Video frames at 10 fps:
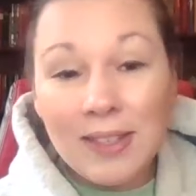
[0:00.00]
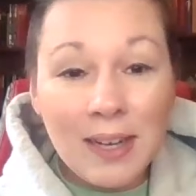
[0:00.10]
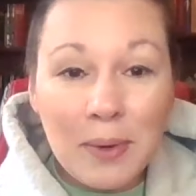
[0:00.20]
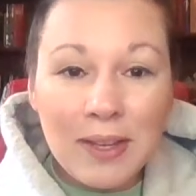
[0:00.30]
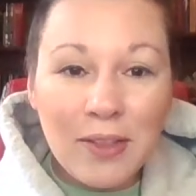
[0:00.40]
I just
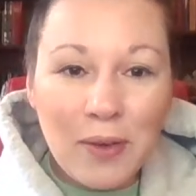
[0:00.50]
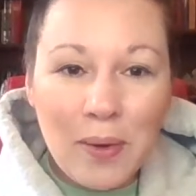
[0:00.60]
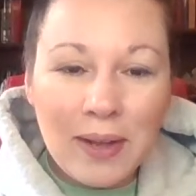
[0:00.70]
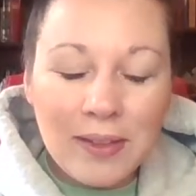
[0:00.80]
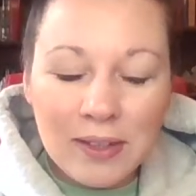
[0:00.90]
kind of wanted to
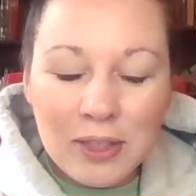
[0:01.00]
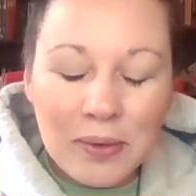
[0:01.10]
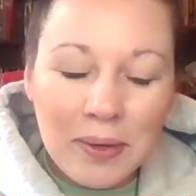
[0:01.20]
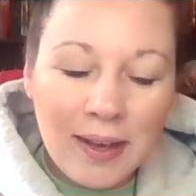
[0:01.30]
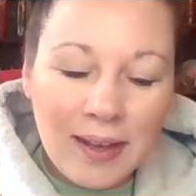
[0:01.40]
throw out there to
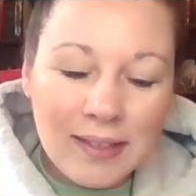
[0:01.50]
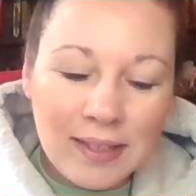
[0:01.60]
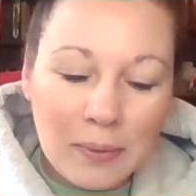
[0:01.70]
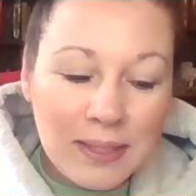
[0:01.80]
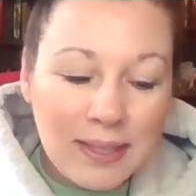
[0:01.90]
you guys
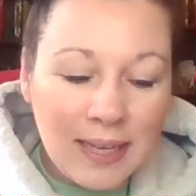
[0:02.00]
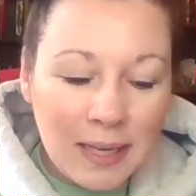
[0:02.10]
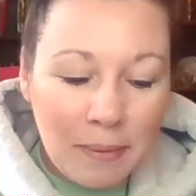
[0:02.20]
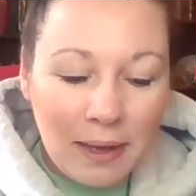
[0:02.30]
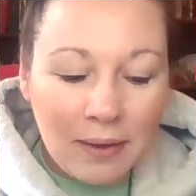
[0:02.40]
that I was
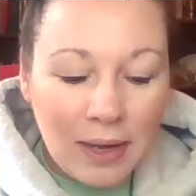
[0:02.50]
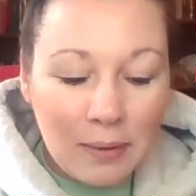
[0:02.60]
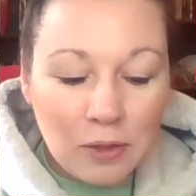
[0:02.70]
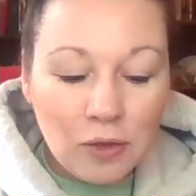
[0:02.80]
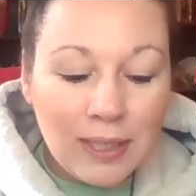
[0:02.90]
thinking about.
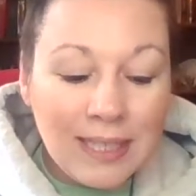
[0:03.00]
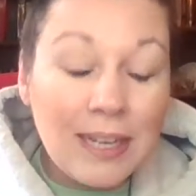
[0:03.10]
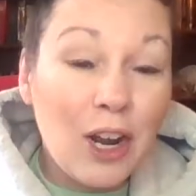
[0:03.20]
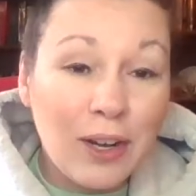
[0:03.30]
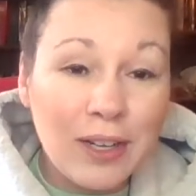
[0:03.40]
I was reading
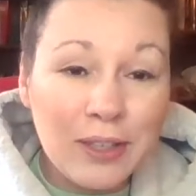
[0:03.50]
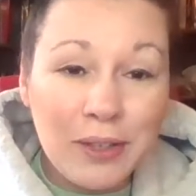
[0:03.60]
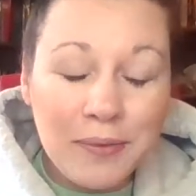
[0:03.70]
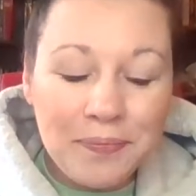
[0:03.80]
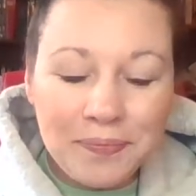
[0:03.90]
an
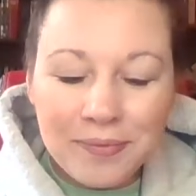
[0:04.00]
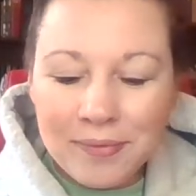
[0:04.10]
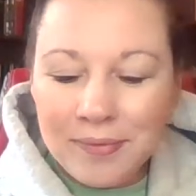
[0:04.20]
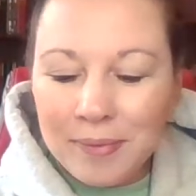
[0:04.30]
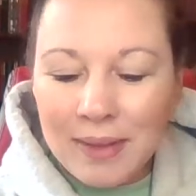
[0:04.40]
article
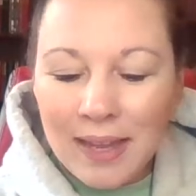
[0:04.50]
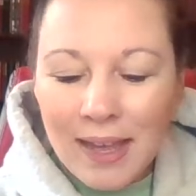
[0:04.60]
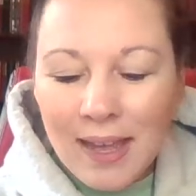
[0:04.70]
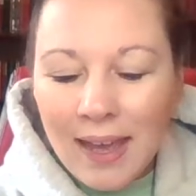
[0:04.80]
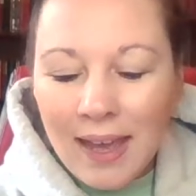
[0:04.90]

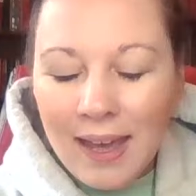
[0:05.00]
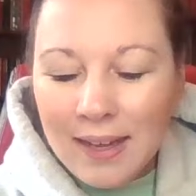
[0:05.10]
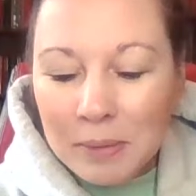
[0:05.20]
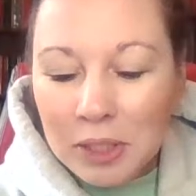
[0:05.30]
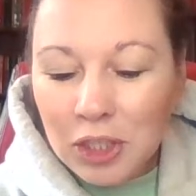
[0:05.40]

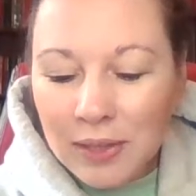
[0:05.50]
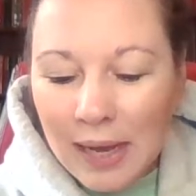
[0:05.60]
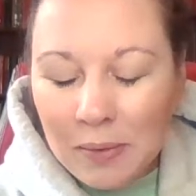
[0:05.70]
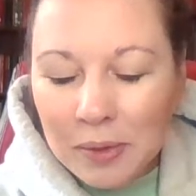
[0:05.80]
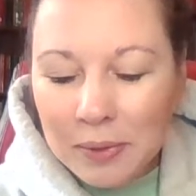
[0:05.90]
and I'm going to share
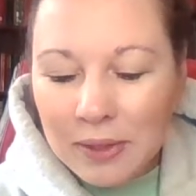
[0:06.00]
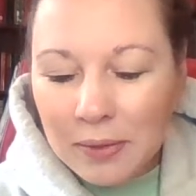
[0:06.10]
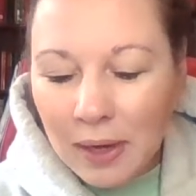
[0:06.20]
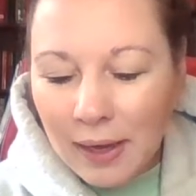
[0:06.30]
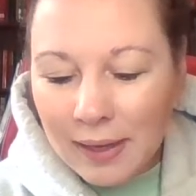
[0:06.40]
that one with
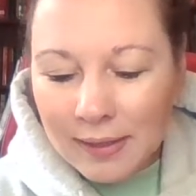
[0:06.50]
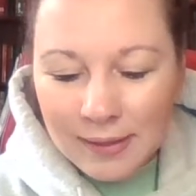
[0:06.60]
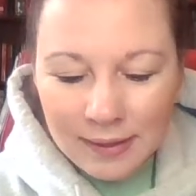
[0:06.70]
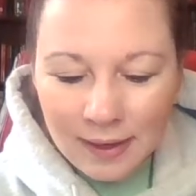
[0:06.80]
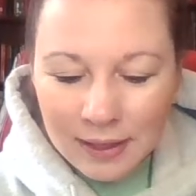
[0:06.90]
you guys.